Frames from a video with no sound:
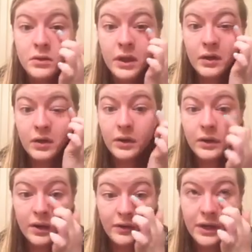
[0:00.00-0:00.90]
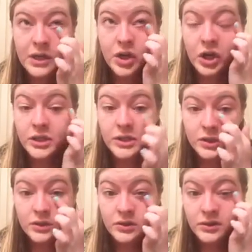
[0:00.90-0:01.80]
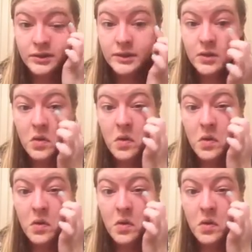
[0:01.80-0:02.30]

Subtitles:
get rid of any dark circles.